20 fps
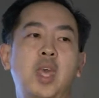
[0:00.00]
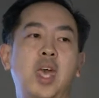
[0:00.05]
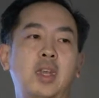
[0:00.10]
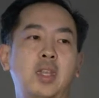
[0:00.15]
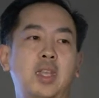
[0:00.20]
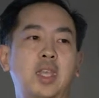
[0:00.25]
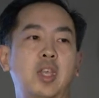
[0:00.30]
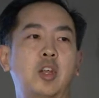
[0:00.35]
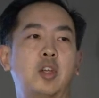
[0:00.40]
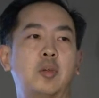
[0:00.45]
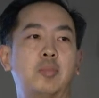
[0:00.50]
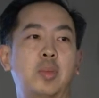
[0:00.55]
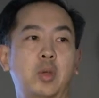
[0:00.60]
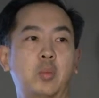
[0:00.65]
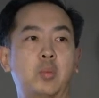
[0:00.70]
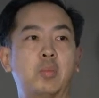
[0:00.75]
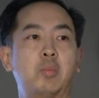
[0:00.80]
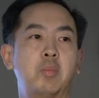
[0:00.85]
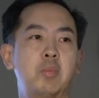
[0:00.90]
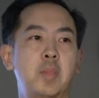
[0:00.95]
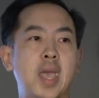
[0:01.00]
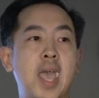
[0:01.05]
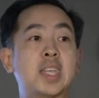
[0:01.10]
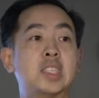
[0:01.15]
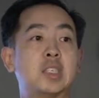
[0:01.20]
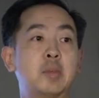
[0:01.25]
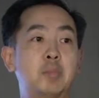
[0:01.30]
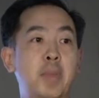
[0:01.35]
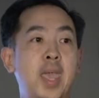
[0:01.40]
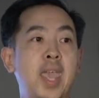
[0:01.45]
that here, but
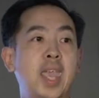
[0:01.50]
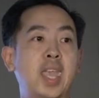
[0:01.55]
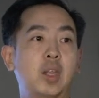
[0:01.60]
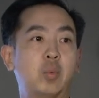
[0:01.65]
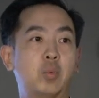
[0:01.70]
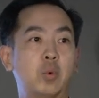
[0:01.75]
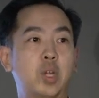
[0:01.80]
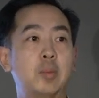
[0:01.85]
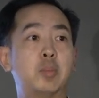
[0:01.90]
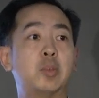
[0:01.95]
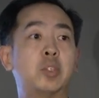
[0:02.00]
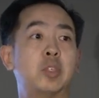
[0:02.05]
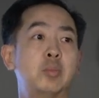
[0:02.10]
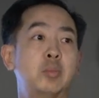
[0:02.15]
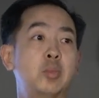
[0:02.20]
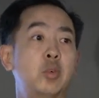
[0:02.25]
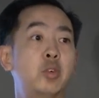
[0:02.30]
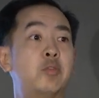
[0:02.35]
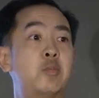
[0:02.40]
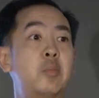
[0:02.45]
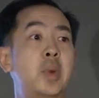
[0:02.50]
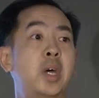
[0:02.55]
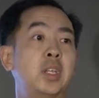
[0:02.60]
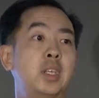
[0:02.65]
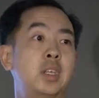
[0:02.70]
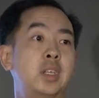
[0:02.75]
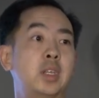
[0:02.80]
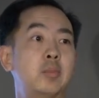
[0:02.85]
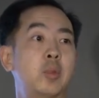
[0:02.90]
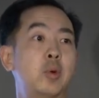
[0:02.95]
as a bank, we're able to move
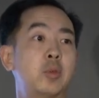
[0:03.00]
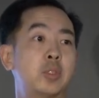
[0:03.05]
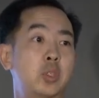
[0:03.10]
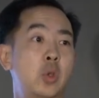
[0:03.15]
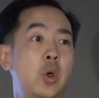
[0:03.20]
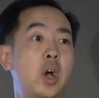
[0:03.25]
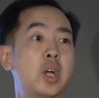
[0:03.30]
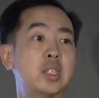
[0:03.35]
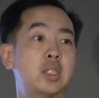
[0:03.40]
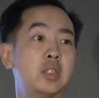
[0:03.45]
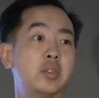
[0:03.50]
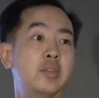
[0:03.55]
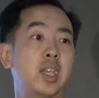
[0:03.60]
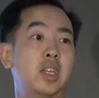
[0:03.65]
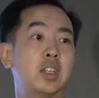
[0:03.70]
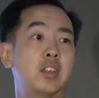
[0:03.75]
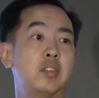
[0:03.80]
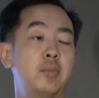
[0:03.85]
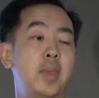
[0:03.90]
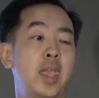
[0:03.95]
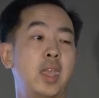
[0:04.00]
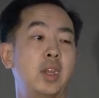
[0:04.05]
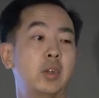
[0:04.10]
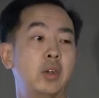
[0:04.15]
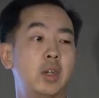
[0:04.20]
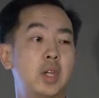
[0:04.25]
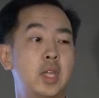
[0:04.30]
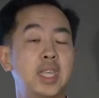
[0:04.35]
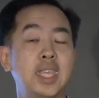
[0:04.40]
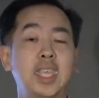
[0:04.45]
money in the most cost-effective
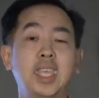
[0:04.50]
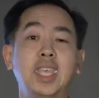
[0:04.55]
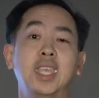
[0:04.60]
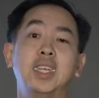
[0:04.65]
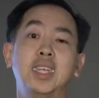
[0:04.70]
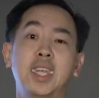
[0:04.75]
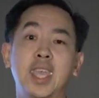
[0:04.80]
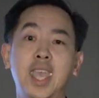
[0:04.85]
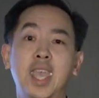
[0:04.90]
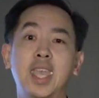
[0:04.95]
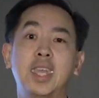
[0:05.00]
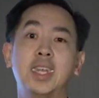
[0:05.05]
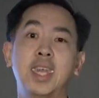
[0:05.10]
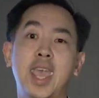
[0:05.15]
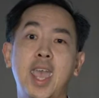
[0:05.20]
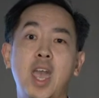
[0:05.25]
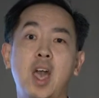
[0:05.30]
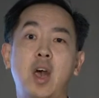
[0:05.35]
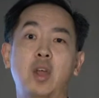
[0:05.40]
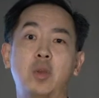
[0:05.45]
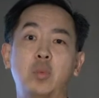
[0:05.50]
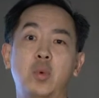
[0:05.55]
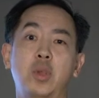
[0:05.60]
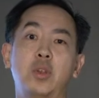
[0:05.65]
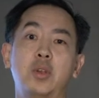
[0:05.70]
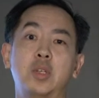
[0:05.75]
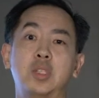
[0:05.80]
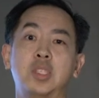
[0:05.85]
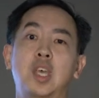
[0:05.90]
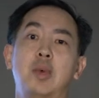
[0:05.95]
manner in and out,
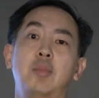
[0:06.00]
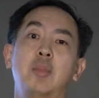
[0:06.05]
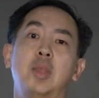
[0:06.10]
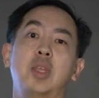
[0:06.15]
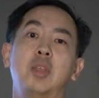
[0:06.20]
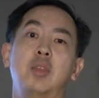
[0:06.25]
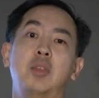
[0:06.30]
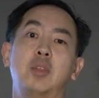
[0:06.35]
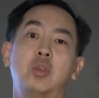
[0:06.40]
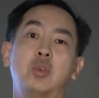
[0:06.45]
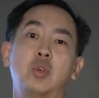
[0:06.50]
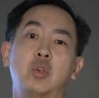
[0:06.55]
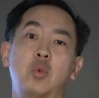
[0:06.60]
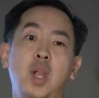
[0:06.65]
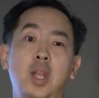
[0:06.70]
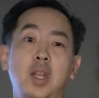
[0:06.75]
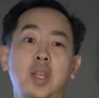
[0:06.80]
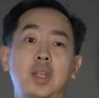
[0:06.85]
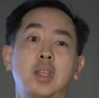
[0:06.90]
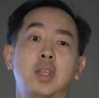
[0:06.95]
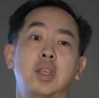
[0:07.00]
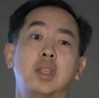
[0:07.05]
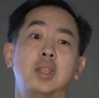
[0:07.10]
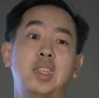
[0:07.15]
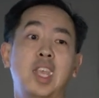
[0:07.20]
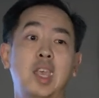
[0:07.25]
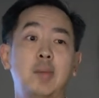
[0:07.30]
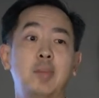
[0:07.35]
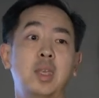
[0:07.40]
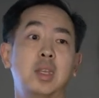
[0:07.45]
whether it's coming in through credit,
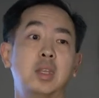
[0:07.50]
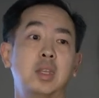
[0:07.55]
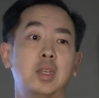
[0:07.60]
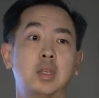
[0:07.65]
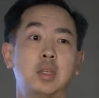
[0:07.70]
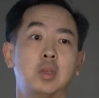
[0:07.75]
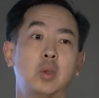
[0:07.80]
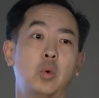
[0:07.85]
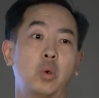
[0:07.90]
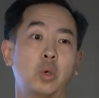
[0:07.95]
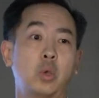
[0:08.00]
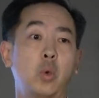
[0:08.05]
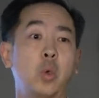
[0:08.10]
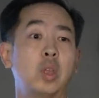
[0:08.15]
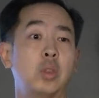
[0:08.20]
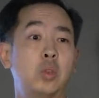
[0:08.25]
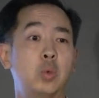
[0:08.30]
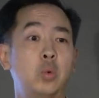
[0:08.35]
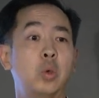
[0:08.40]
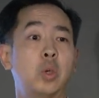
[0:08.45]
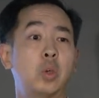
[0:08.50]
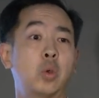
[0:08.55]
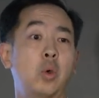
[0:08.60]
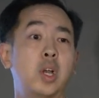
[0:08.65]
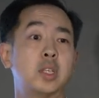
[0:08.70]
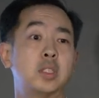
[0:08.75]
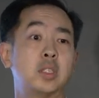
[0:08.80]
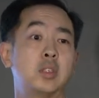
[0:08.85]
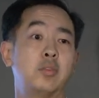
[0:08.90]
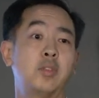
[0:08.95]
debit, or going through
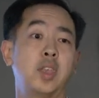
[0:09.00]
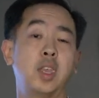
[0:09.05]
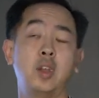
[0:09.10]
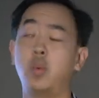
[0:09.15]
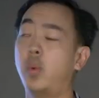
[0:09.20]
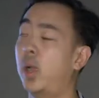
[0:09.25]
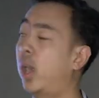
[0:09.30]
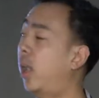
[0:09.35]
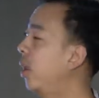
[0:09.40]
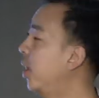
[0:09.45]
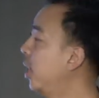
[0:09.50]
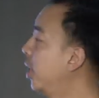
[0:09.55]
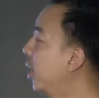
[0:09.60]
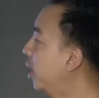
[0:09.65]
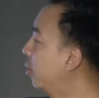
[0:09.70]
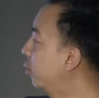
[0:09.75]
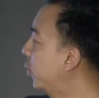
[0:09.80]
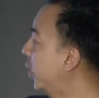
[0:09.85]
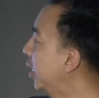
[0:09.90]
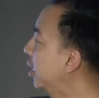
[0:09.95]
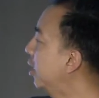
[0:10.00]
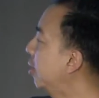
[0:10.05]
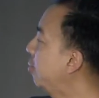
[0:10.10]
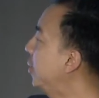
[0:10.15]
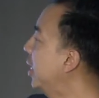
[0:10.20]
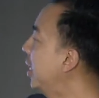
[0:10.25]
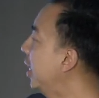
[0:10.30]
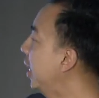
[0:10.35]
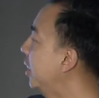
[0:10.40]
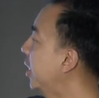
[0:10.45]
across their Fed wire. And we end up
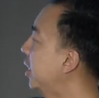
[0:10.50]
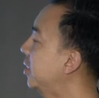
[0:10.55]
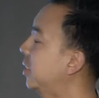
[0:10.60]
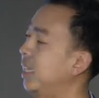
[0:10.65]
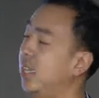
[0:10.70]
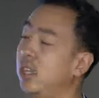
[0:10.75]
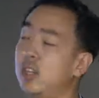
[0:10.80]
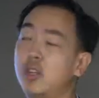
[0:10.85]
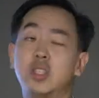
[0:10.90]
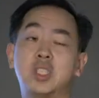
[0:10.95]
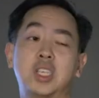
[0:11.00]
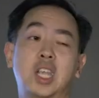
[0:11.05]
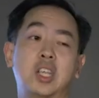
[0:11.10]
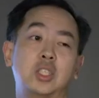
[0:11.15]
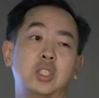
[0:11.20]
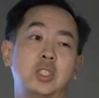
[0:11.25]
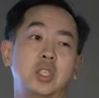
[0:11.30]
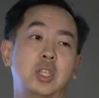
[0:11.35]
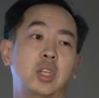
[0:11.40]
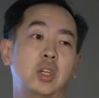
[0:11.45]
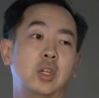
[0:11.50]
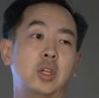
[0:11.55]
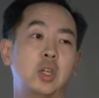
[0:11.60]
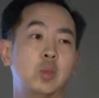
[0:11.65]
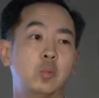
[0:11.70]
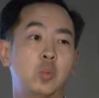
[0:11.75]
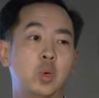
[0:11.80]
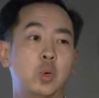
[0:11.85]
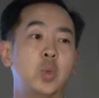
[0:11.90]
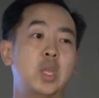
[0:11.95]
being at this intersection here
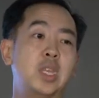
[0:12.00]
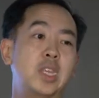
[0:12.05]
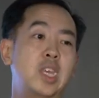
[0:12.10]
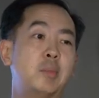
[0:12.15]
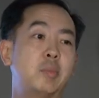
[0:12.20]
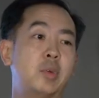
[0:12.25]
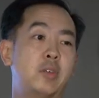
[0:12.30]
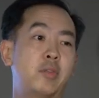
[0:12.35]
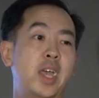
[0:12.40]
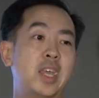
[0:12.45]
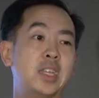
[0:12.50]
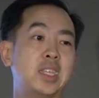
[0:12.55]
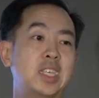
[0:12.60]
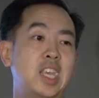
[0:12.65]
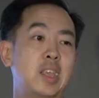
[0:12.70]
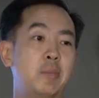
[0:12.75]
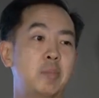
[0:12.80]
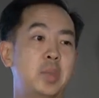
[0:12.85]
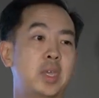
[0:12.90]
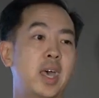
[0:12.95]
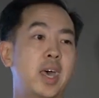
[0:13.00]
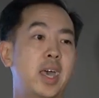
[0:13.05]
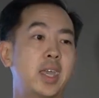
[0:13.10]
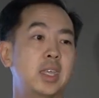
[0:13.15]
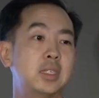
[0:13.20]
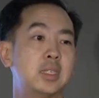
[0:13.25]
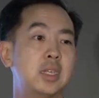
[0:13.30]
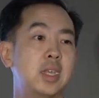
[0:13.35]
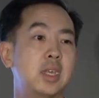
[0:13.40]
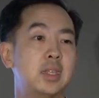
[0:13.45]
where we then provide the
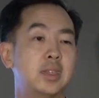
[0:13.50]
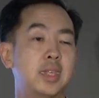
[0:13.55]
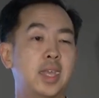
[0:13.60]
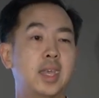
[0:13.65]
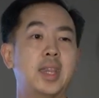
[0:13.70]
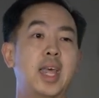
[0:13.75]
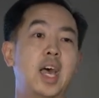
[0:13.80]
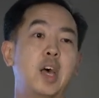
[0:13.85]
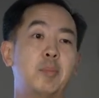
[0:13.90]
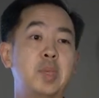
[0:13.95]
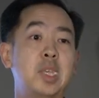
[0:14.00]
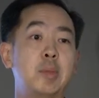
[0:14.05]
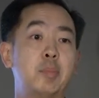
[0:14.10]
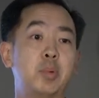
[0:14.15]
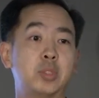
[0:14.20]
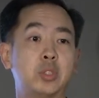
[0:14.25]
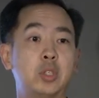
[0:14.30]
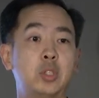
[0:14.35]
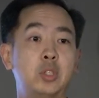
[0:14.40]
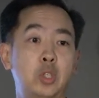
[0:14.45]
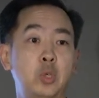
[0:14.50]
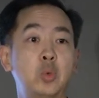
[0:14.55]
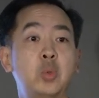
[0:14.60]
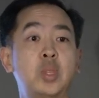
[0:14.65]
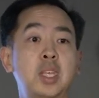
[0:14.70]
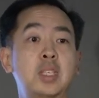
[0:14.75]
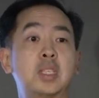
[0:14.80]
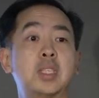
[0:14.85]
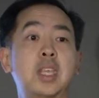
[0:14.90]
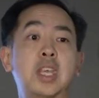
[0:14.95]
APIs that allow people to do
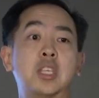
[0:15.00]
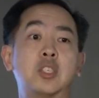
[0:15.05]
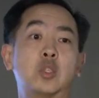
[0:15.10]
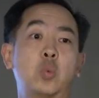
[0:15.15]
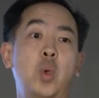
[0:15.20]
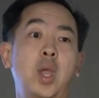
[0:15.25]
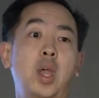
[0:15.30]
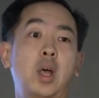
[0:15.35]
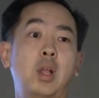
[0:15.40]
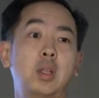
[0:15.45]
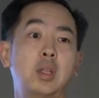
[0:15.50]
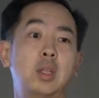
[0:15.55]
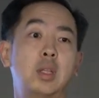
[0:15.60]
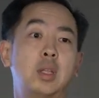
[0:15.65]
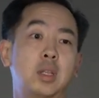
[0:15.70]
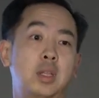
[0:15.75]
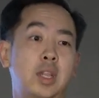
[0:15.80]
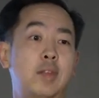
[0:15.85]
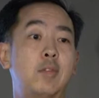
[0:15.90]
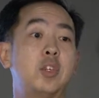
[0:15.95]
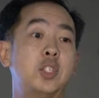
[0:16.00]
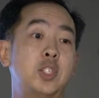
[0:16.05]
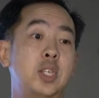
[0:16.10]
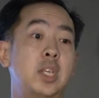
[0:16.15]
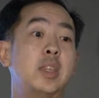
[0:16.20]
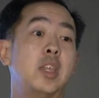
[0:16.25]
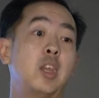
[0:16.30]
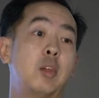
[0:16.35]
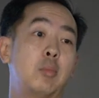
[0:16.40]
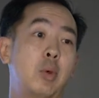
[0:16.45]
this as well,
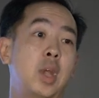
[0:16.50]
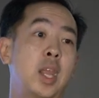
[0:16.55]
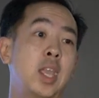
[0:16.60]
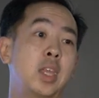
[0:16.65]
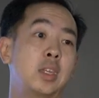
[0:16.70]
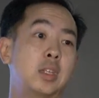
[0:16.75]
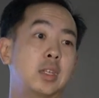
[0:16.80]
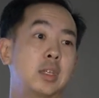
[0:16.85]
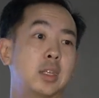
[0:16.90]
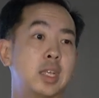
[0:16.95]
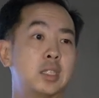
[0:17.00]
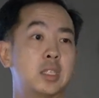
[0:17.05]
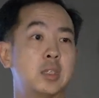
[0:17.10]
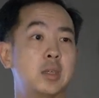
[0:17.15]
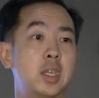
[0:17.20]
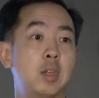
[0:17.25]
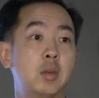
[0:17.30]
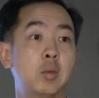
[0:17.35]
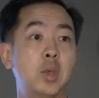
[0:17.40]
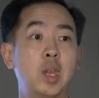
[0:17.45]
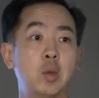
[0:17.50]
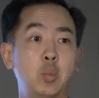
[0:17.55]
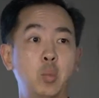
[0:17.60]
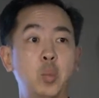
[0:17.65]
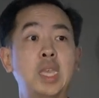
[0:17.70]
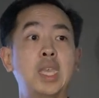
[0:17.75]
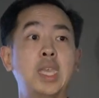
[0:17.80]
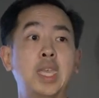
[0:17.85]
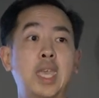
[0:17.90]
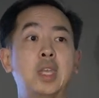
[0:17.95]
leveraging their brand, and
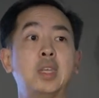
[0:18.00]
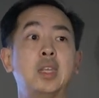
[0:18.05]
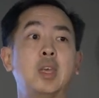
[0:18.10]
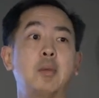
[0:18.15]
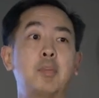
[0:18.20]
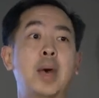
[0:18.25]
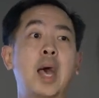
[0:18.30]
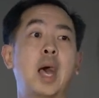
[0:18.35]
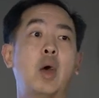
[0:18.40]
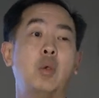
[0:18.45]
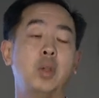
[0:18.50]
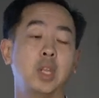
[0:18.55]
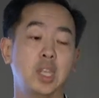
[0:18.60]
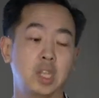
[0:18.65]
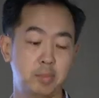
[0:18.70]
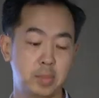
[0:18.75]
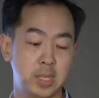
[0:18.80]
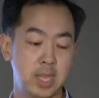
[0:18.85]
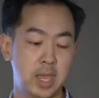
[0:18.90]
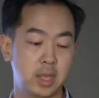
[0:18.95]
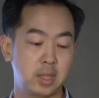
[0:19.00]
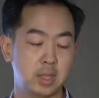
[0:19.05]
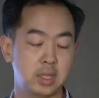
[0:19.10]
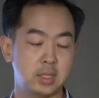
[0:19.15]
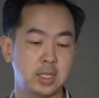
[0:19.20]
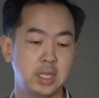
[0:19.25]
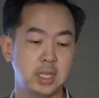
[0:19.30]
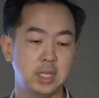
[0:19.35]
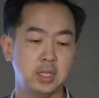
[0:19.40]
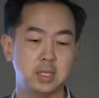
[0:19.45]
we end up powering it behind the
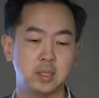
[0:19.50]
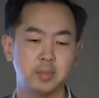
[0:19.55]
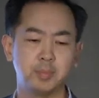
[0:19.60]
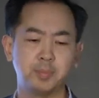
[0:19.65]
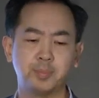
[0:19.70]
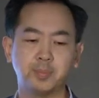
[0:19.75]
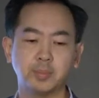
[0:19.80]
scenes.